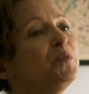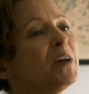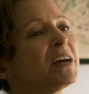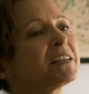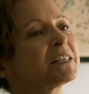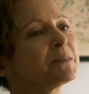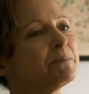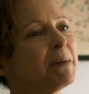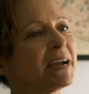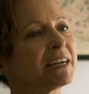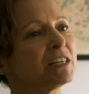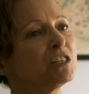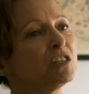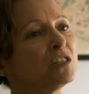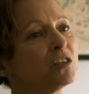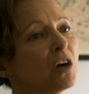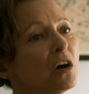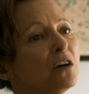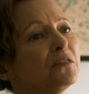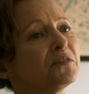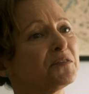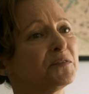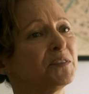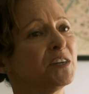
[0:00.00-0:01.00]
with a little bit of
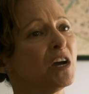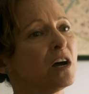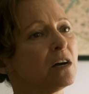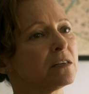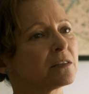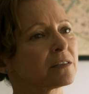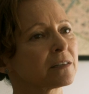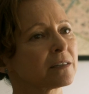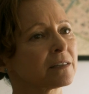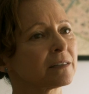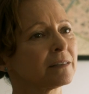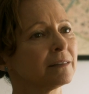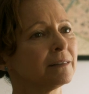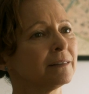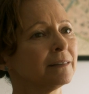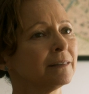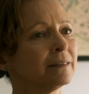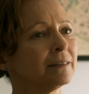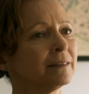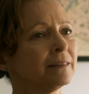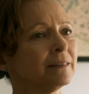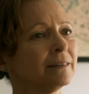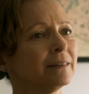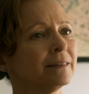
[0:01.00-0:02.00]
shallow depth of field,
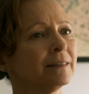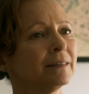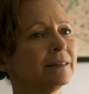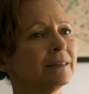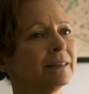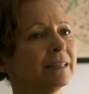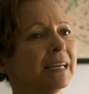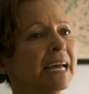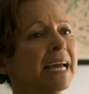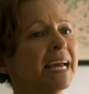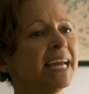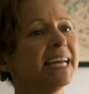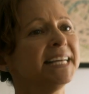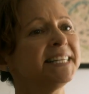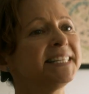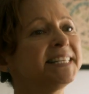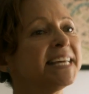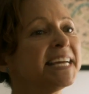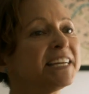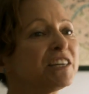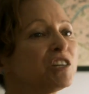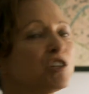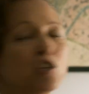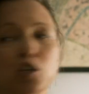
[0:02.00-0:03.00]
I like being able to
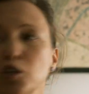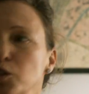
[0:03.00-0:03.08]
see the